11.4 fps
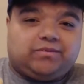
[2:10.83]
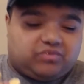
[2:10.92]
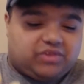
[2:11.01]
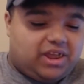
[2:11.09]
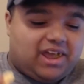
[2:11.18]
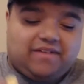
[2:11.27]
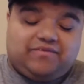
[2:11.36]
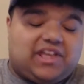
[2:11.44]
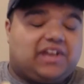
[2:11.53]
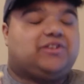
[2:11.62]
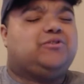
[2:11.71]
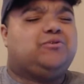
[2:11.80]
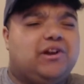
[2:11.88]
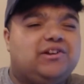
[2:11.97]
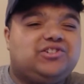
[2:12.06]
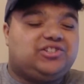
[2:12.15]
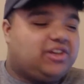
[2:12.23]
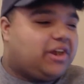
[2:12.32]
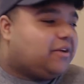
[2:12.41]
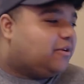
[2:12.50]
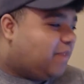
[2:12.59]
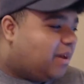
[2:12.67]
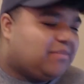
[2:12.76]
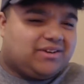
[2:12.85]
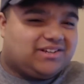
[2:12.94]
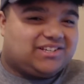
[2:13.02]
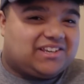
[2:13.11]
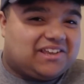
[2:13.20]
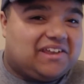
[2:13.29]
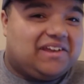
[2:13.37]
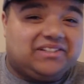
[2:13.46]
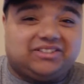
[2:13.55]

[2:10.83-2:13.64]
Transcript: They have that crunch that I remember as a kid.